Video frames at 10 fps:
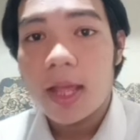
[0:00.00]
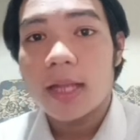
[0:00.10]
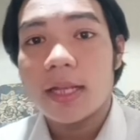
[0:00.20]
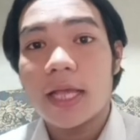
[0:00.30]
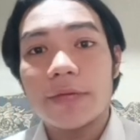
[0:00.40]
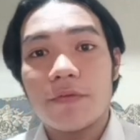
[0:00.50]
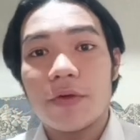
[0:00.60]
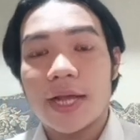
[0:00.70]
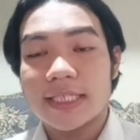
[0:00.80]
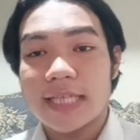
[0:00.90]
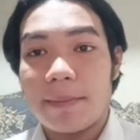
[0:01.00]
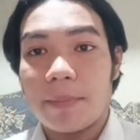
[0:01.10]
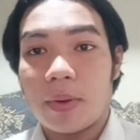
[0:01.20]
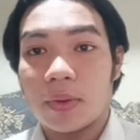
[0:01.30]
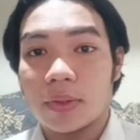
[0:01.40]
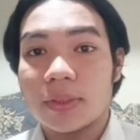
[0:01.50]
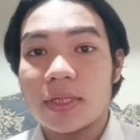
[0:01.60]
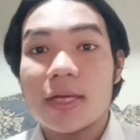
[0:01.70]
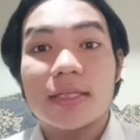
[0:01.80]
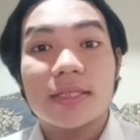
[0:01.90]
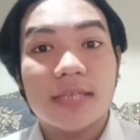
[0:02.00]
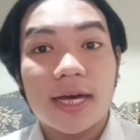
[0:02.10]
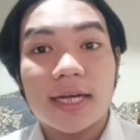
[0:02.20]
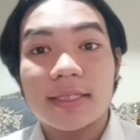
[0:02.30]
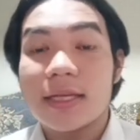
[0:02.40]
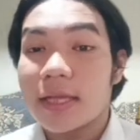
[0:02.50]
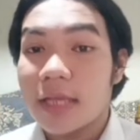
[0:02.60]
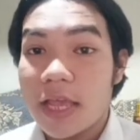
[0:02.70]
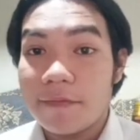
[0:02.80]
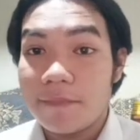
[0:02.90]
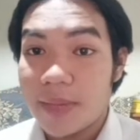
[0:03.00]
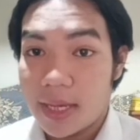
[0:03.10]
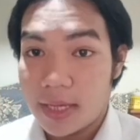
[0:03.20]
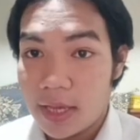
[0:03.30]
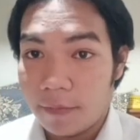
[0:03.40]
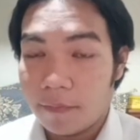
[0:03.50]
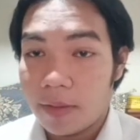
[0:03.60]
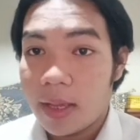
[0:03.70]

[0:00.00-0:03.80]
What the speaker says: Like for example, Dad gave me a gift.